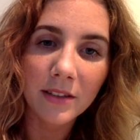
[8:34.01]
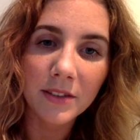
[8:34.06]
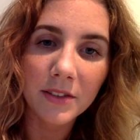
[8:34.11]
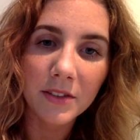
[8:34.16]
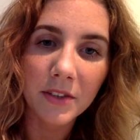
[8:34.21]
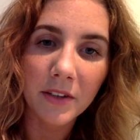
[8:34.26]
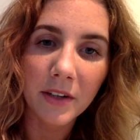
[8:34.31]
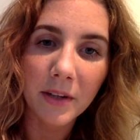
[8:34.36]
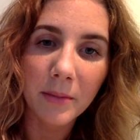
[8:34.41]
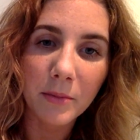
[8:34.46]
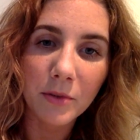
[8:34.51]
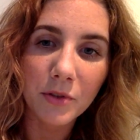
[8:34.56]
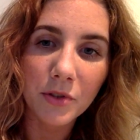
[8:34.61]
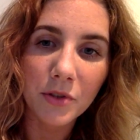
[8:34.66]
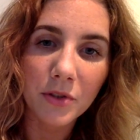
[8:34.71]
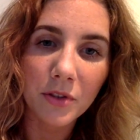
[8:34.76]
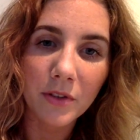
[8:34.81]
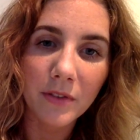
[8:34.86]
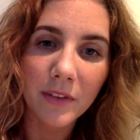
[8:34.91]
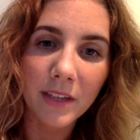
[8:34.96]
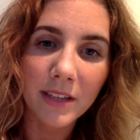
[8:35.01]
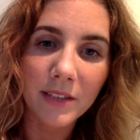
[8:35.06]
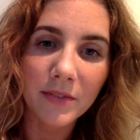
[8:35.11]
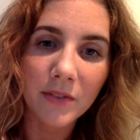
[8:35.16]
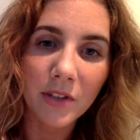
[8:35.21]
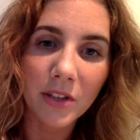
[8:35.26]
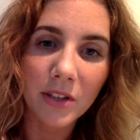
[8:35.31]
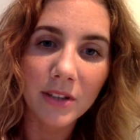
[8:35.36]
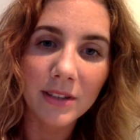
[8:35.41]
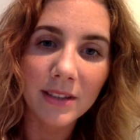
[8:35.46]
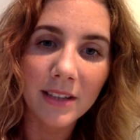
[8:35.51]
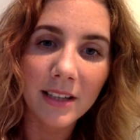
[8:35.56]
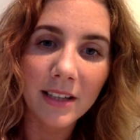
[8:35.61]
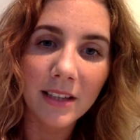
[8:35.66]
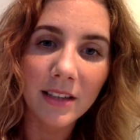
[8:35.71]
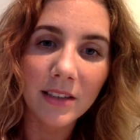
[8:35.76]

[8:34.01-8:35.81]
sorry, I'm not sure if that's focusing,